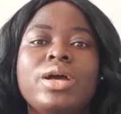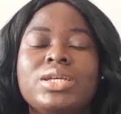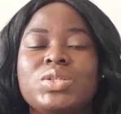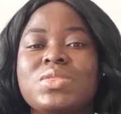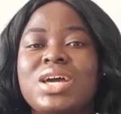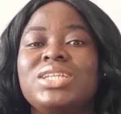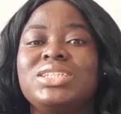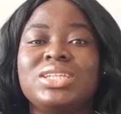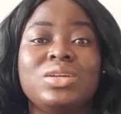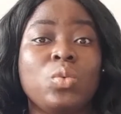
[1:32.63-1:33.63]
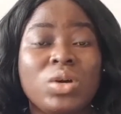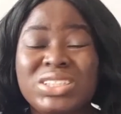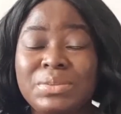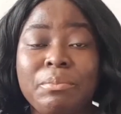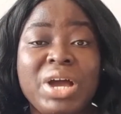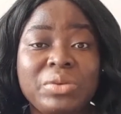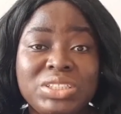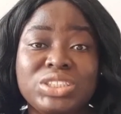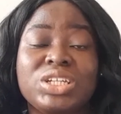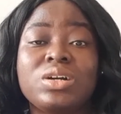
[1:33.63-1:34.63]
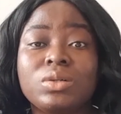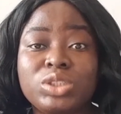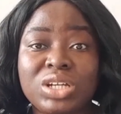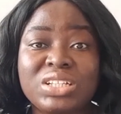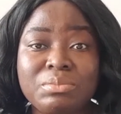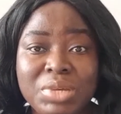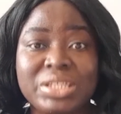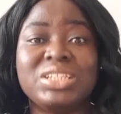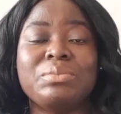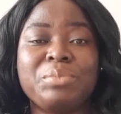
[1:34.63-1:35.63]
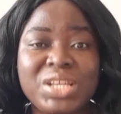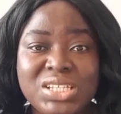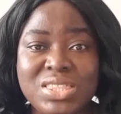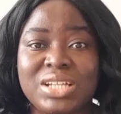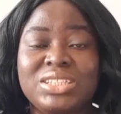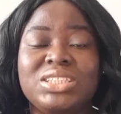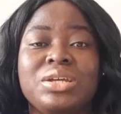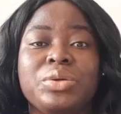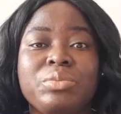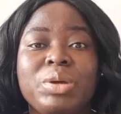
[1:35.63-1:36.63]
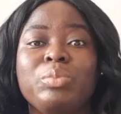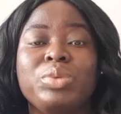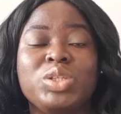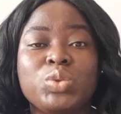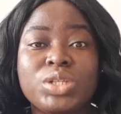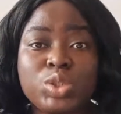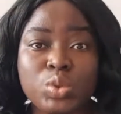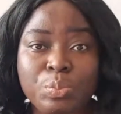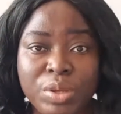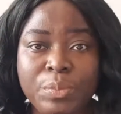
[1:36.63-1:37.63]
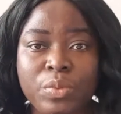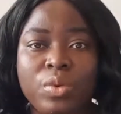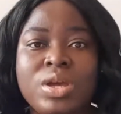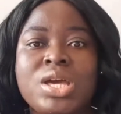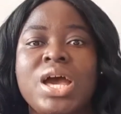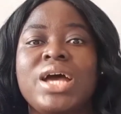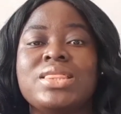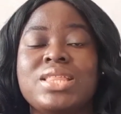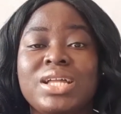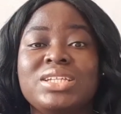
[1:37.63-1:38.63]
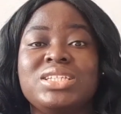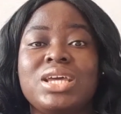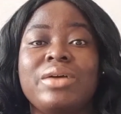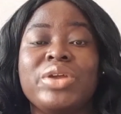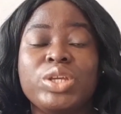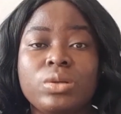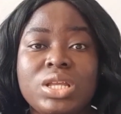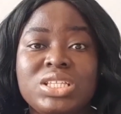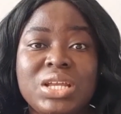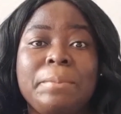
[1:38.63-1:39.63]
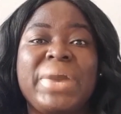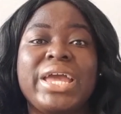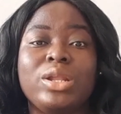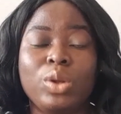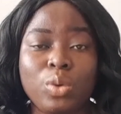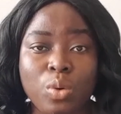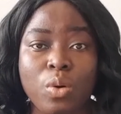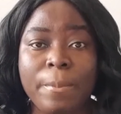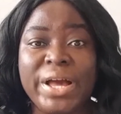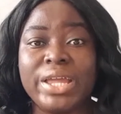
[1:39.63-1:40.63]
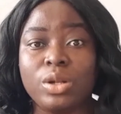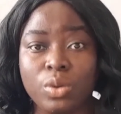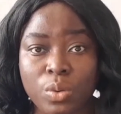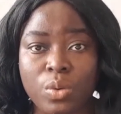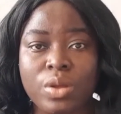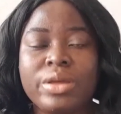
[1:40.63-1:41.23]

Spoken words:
So that's what marriage as a contract means. It means that it's an agreement between two people and that is regulated by law.